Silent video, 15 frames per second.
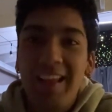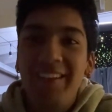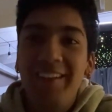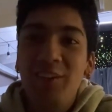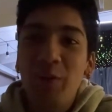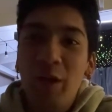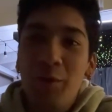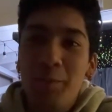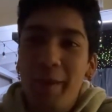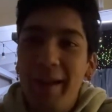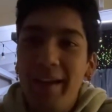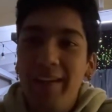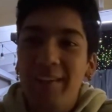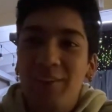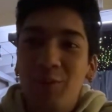Then they try to
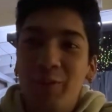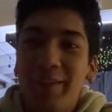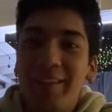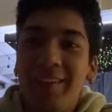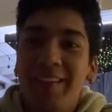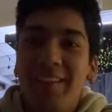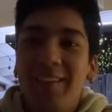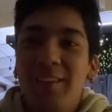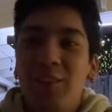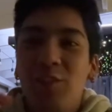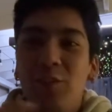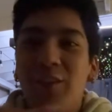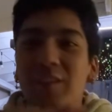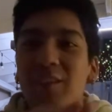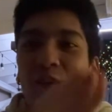bait us with,
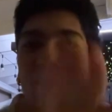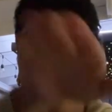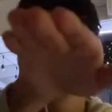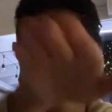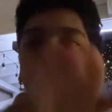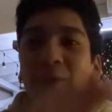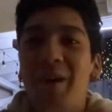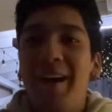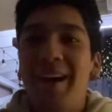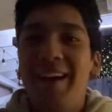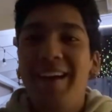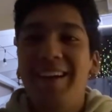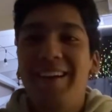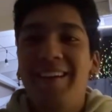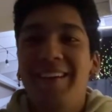so there's a corner,
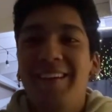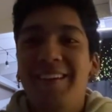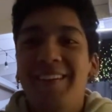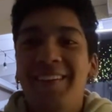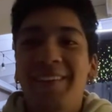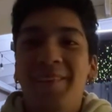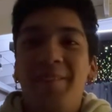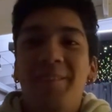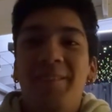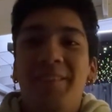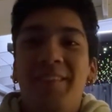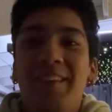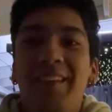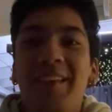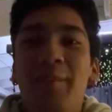right?
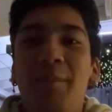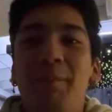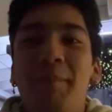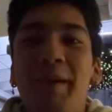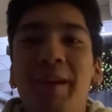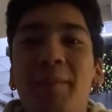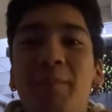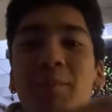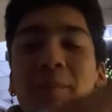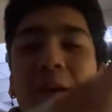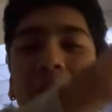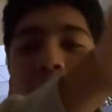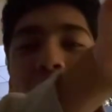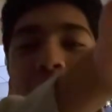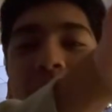They made a,
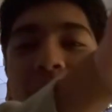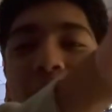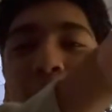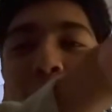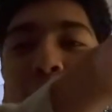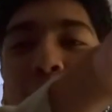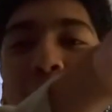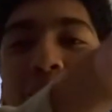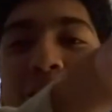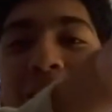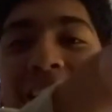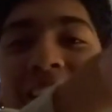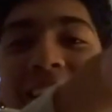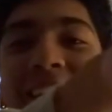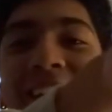a bus pull
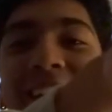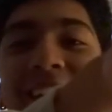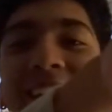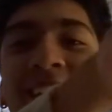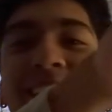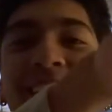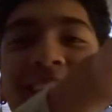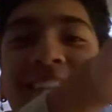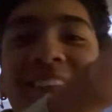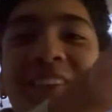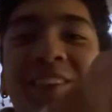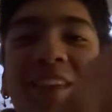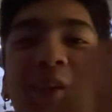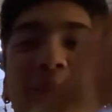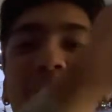over here
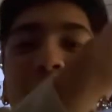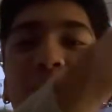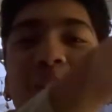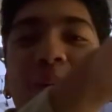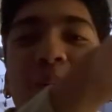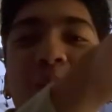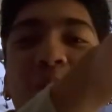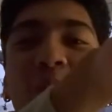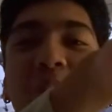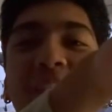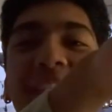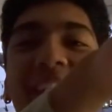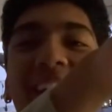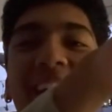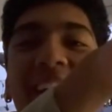so that we could all go
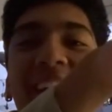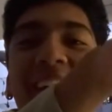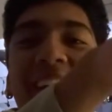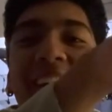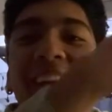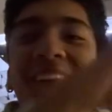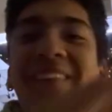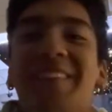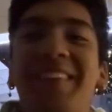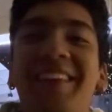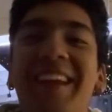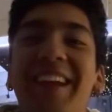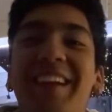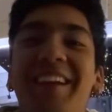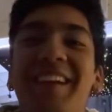over there.
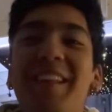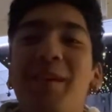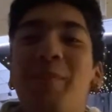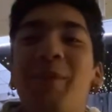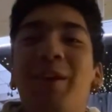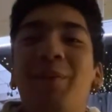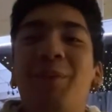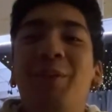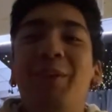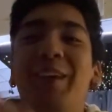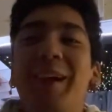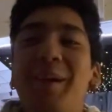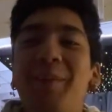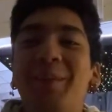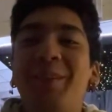But then another bus
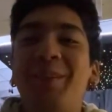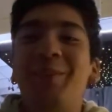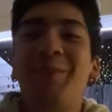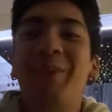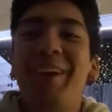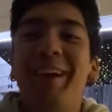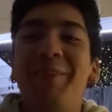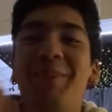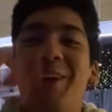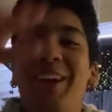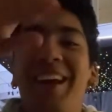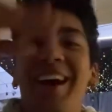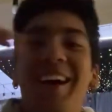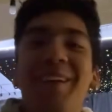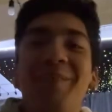pulled up to bring them
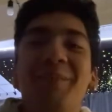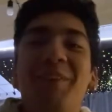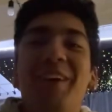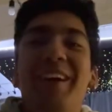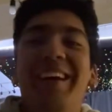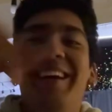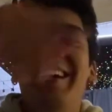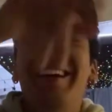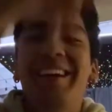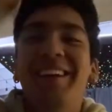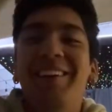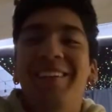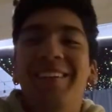all out, but